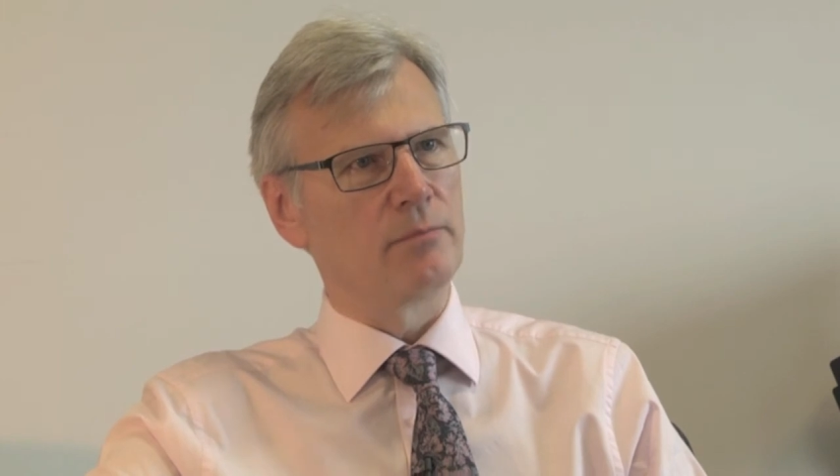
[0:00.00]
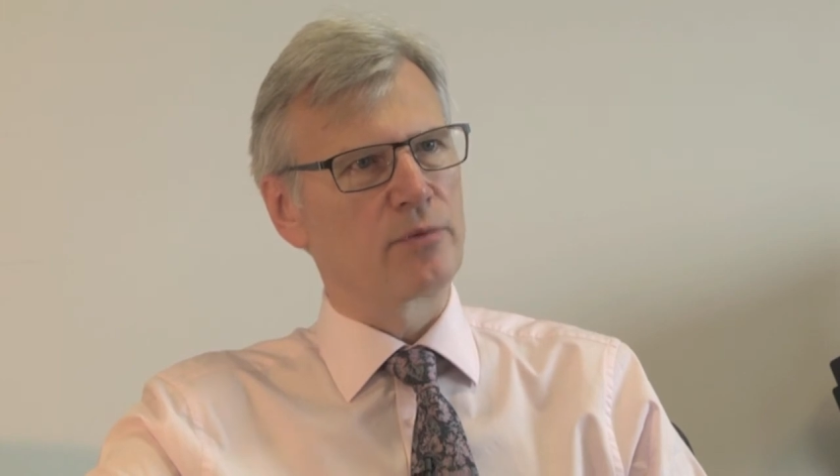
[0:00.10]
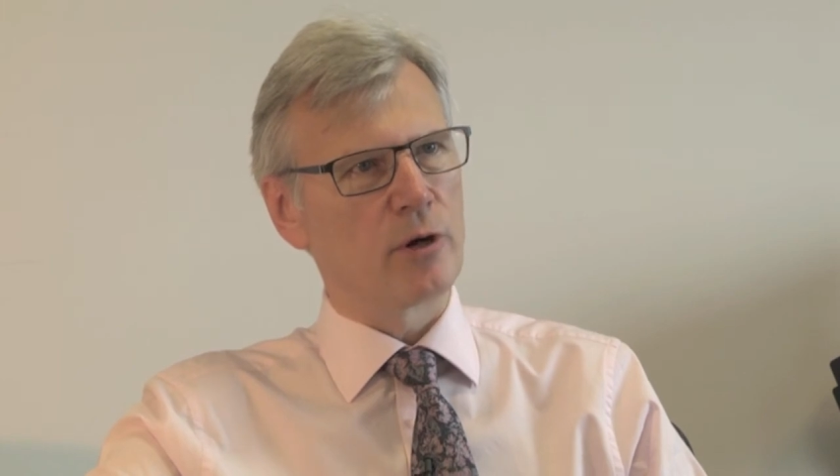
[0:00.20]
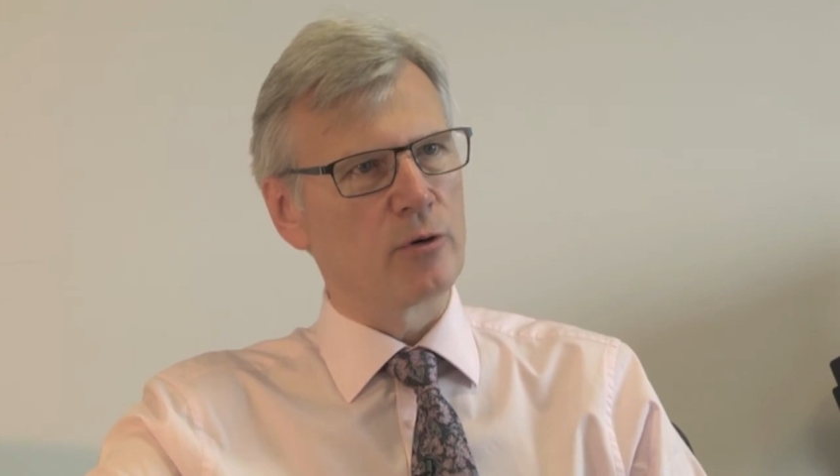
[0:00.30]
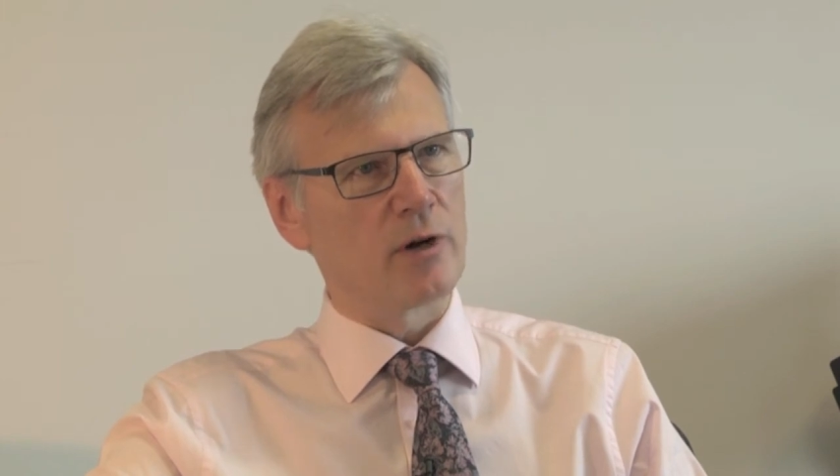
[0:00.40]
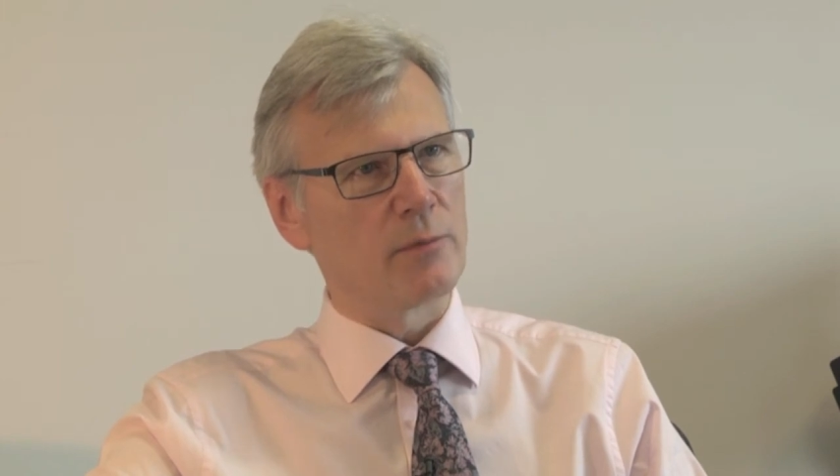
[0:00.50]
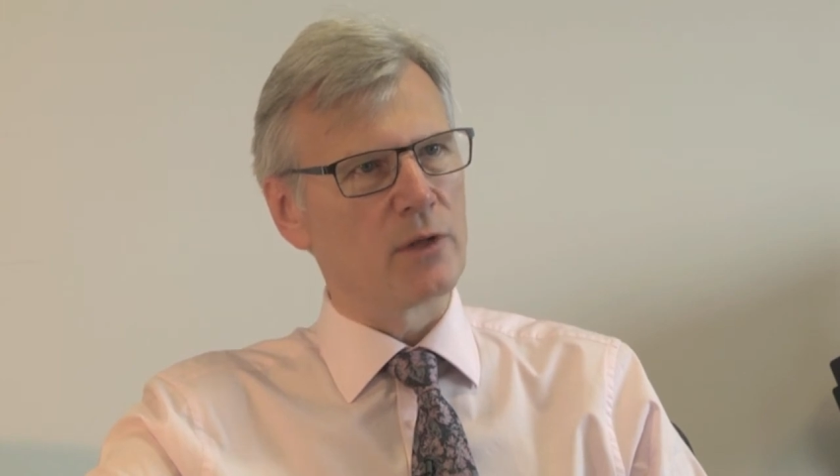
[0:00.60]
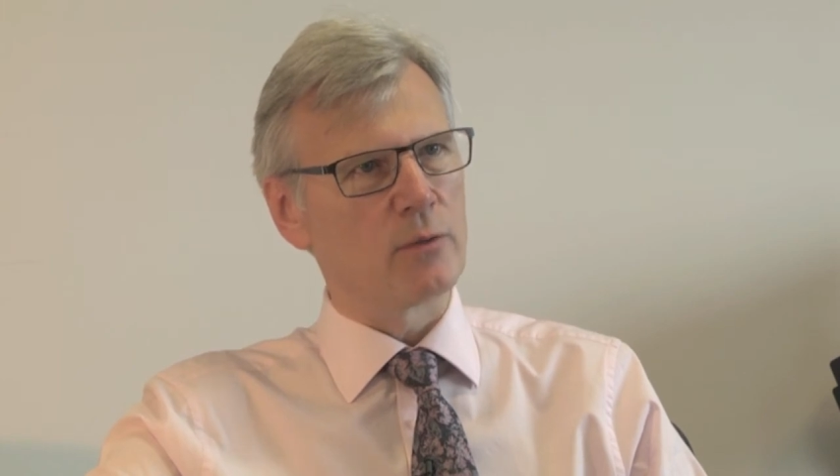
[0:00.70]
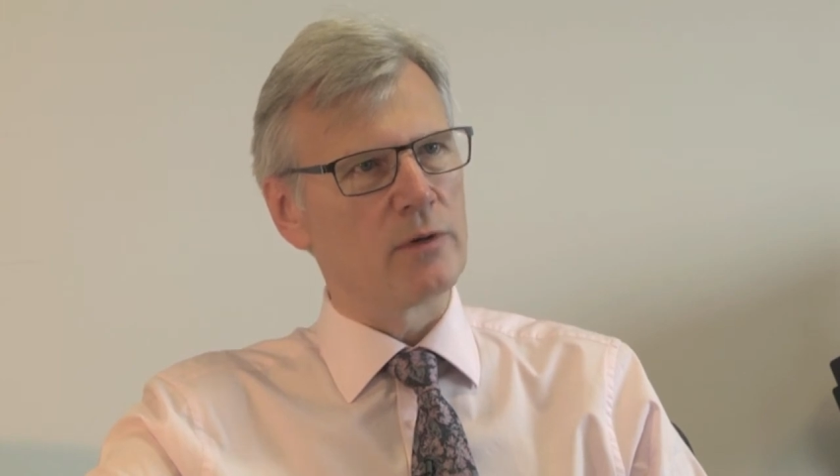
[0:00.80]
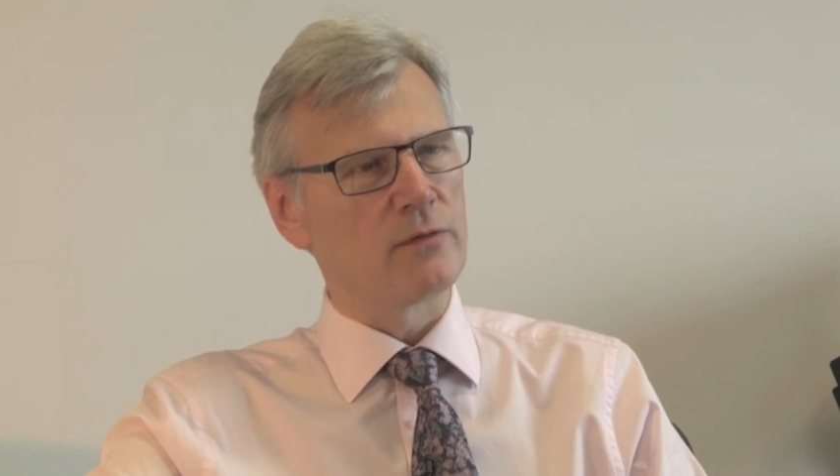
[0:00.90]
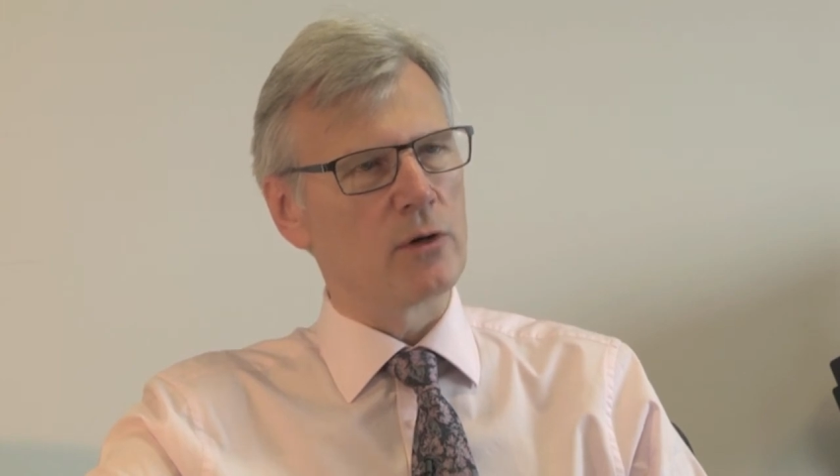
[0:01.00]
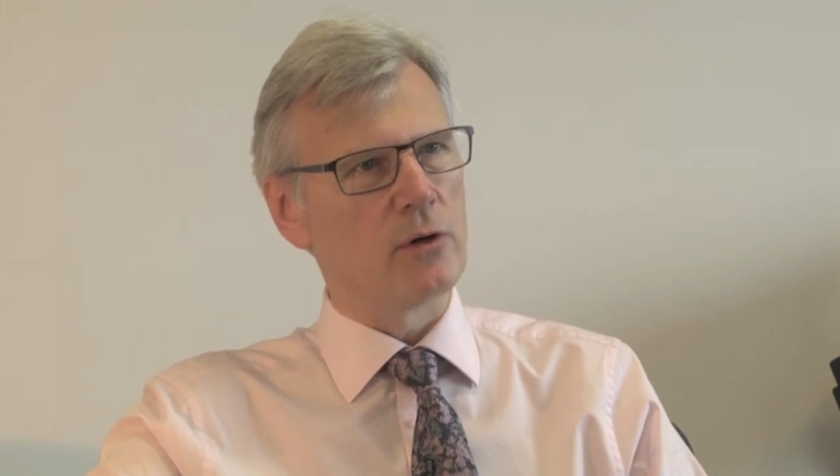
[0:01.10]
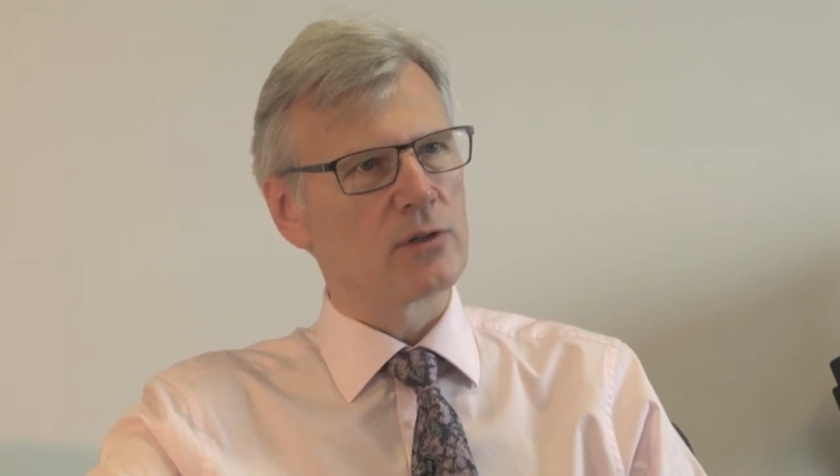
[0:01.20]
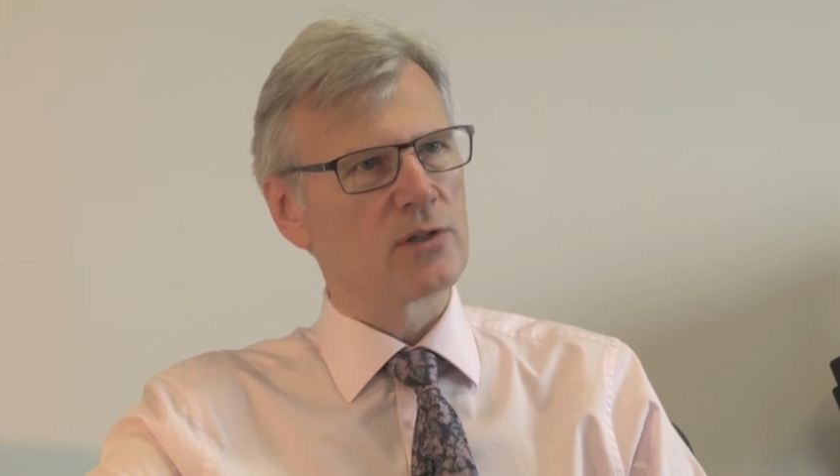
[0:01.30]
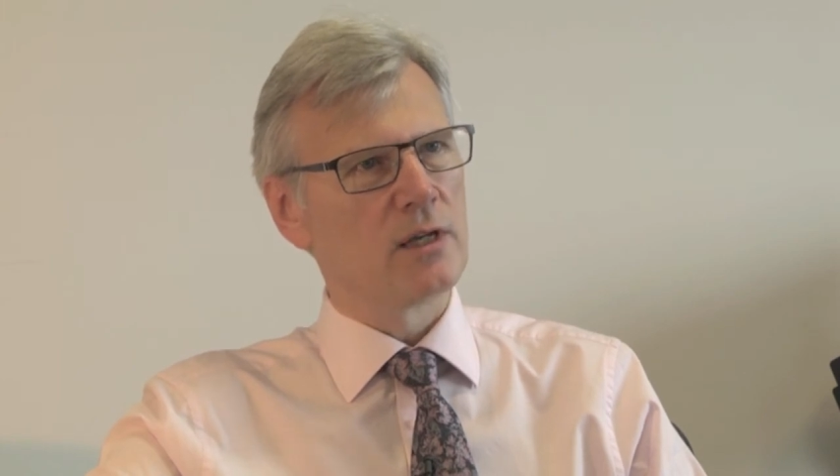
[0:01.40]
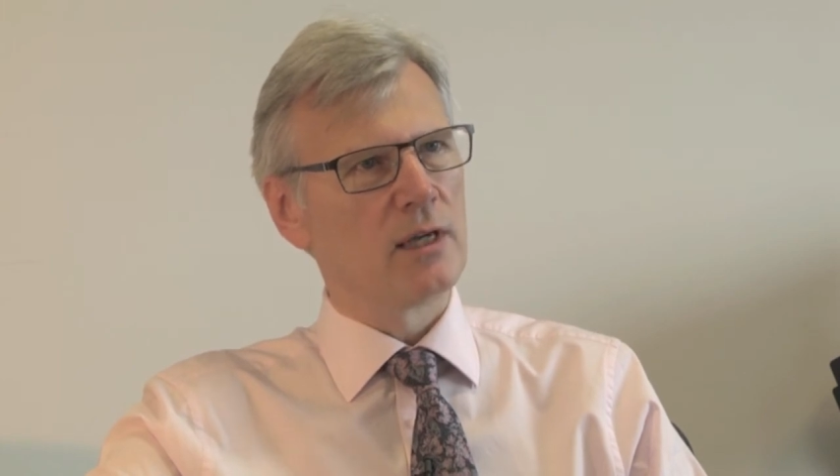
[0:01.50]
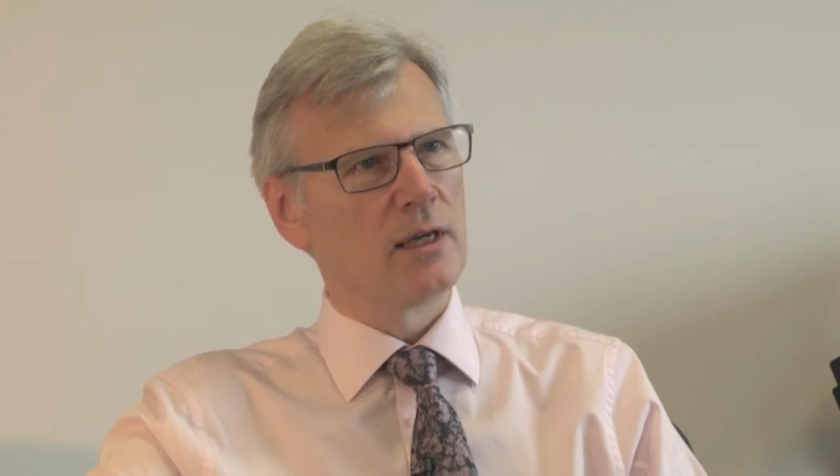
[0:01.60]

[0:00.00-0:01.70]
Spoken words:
programme that we've got,